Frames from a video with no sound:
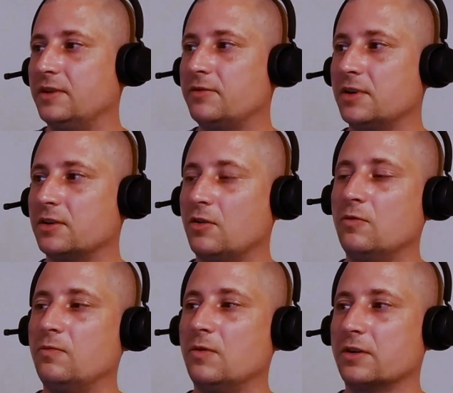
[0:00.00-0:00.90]
different
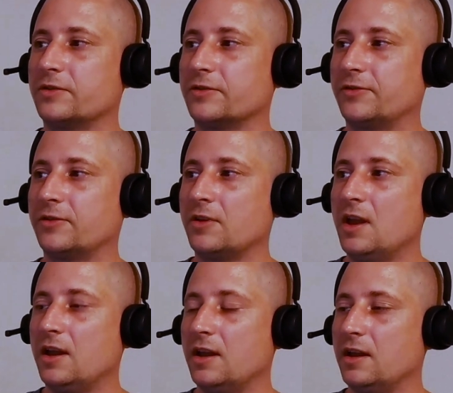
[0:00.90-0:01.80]
coworkers
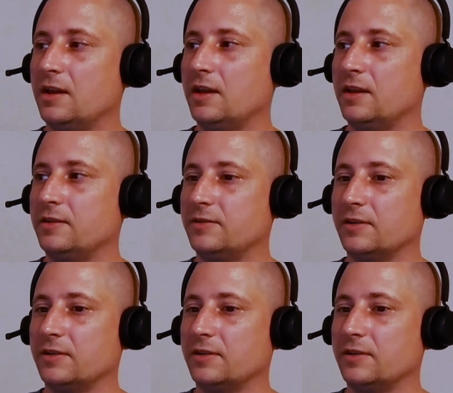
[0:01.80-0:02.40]
and